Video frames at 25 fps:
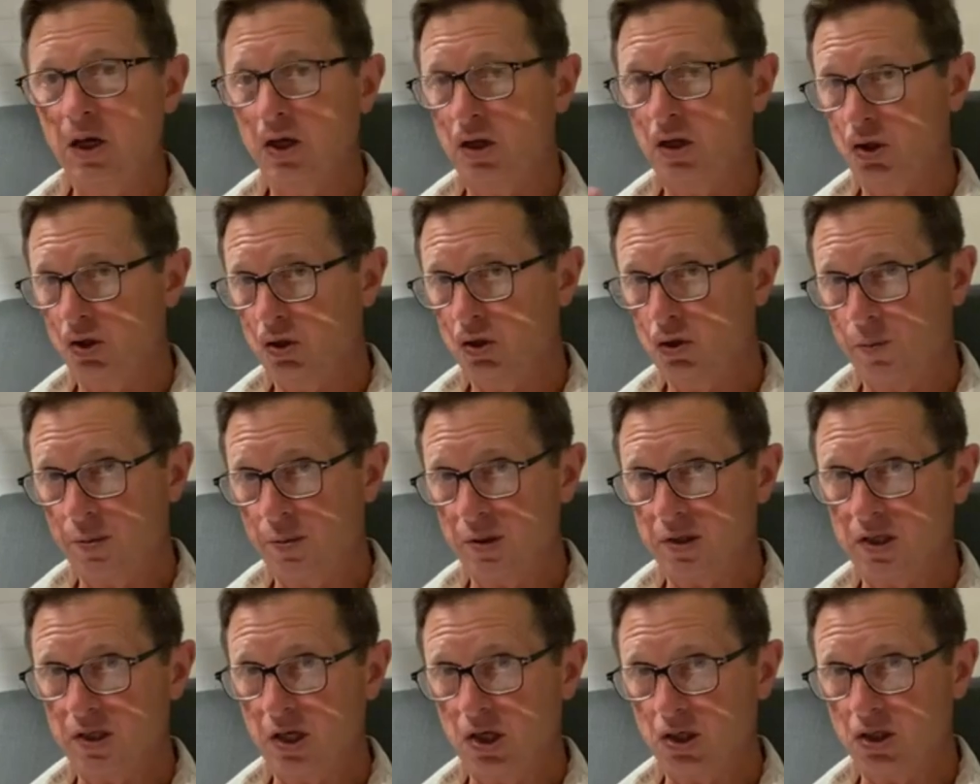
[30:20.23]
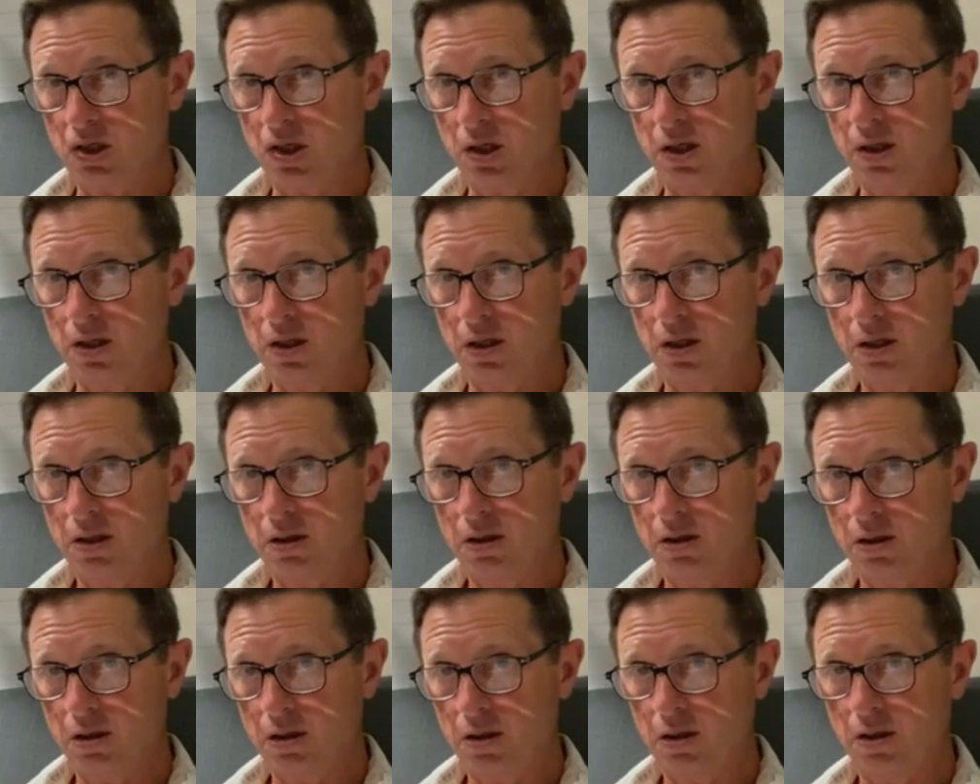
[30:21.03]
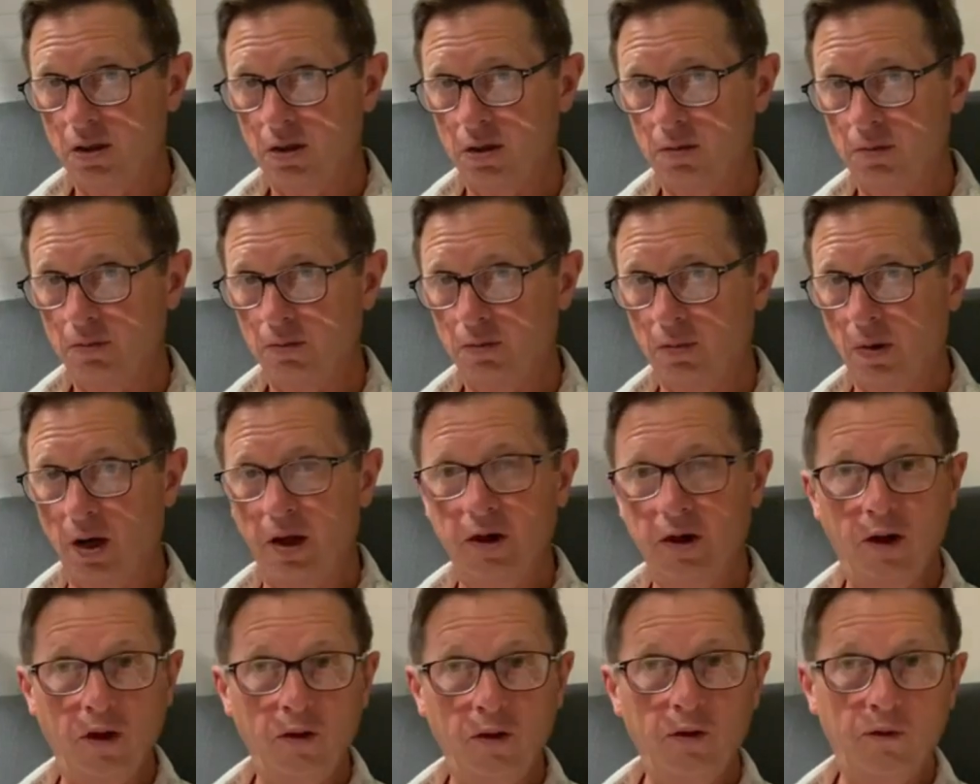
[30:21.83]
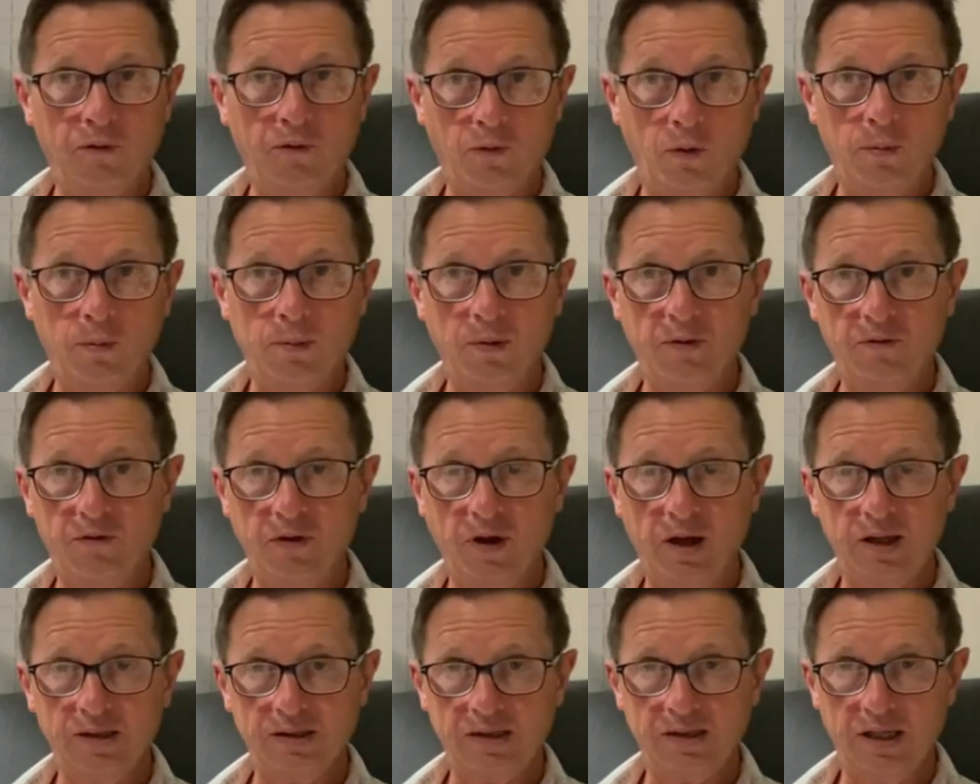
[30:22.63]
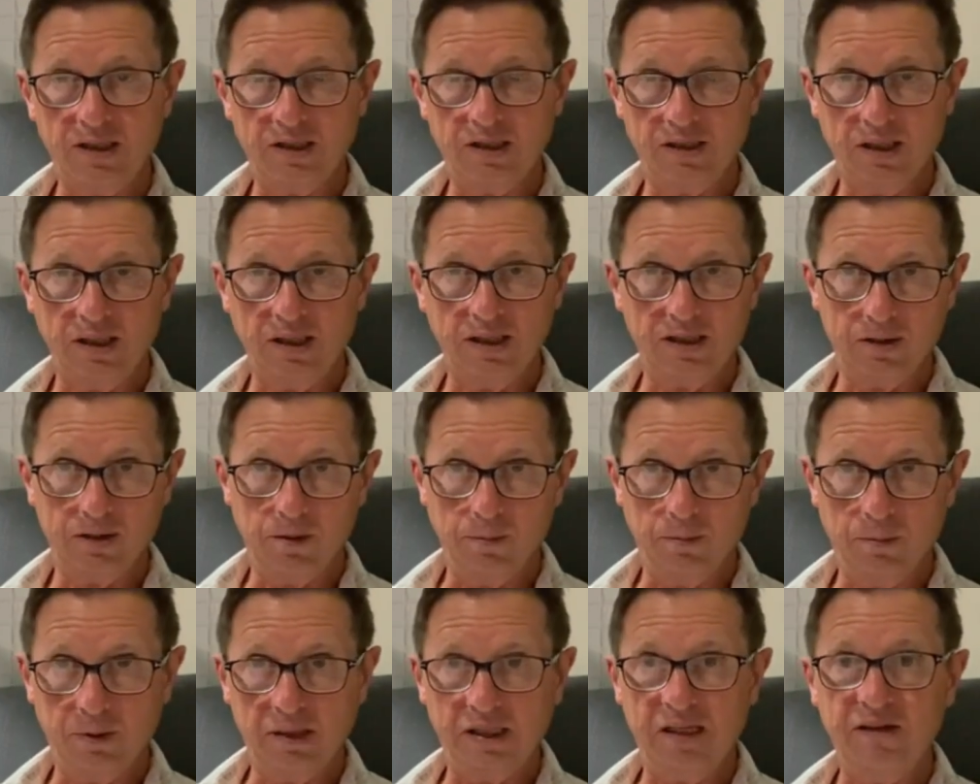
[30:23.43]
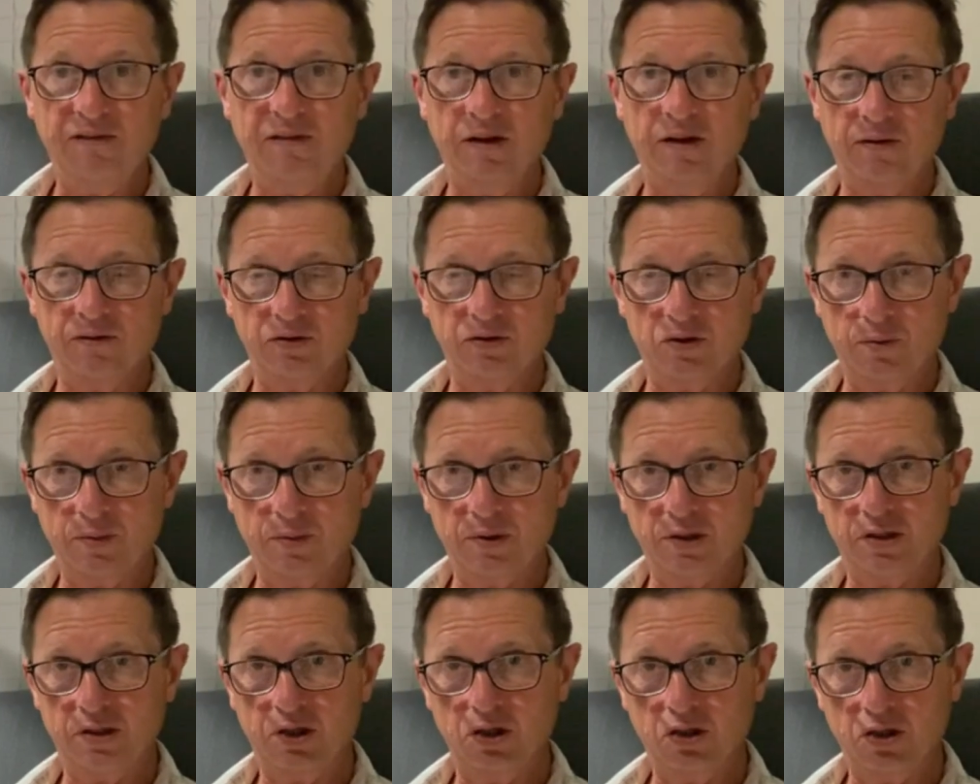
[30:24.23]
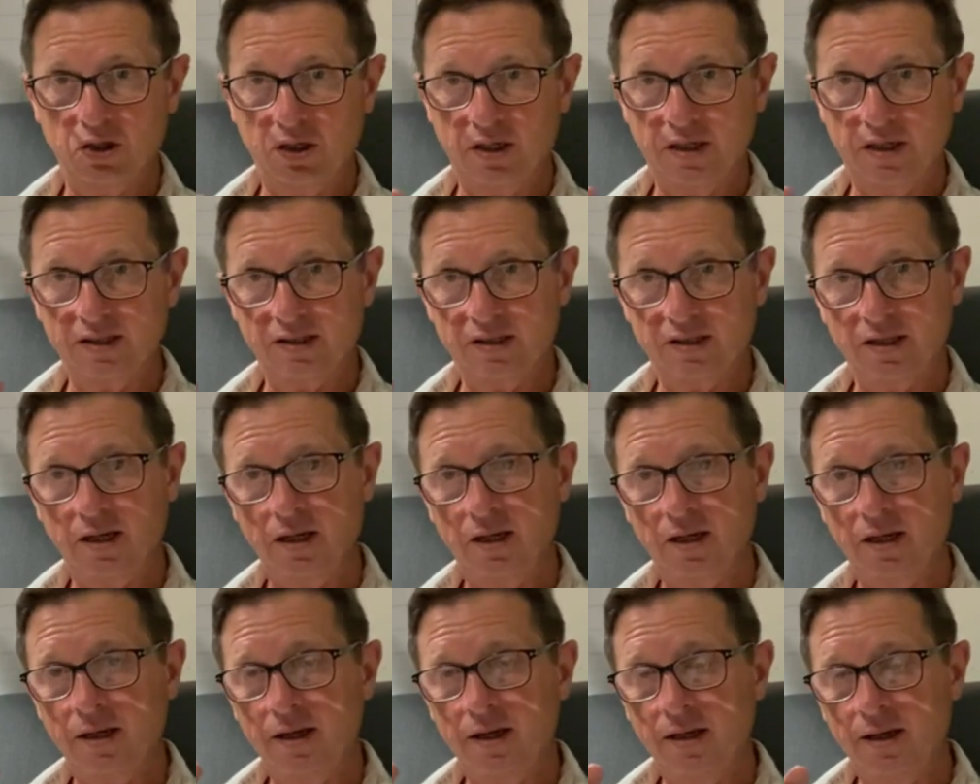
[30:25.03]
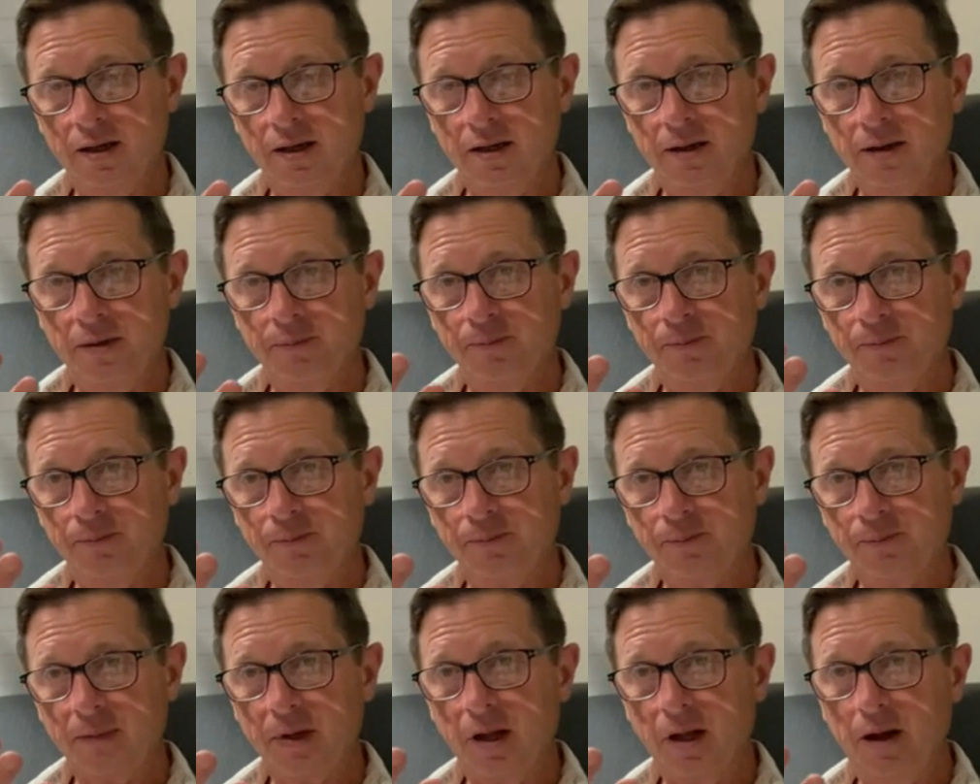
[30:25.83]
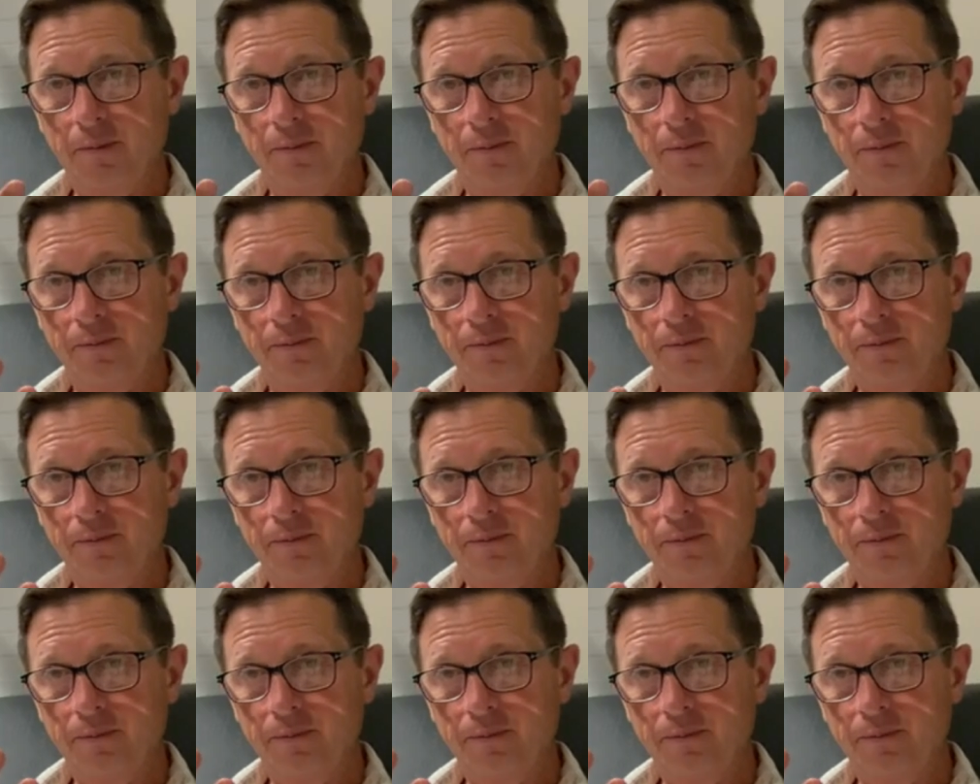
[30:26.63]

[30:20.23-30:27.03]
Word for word: Superstition, another form of nonsense, at least the believing of superstition is. Um,